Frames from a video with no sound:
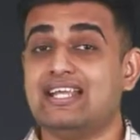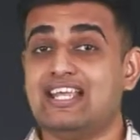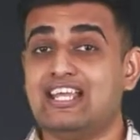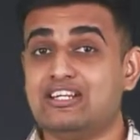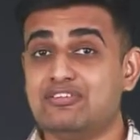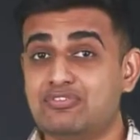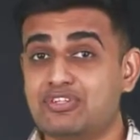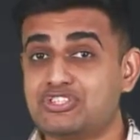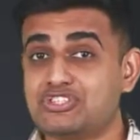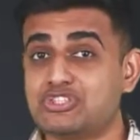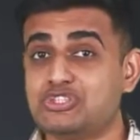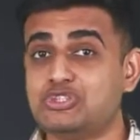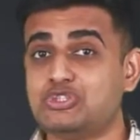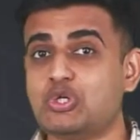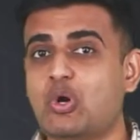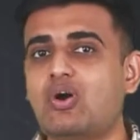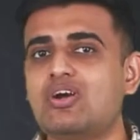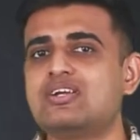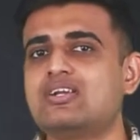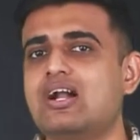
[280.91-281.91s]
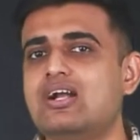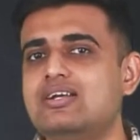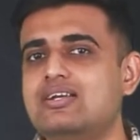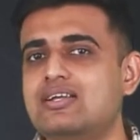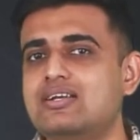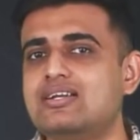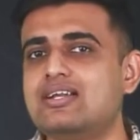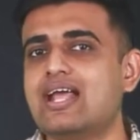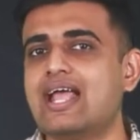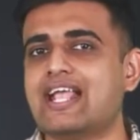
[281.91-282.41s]
in which John
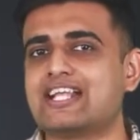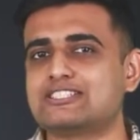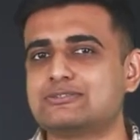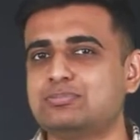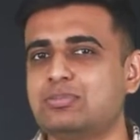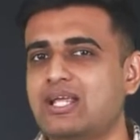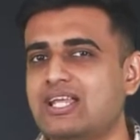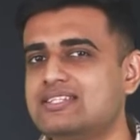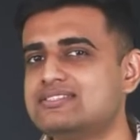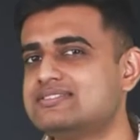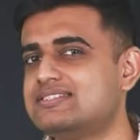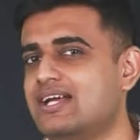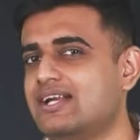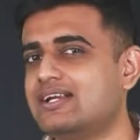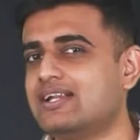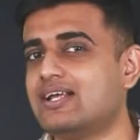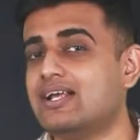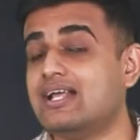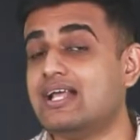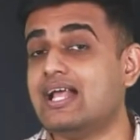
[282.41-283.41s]
Dalton explains that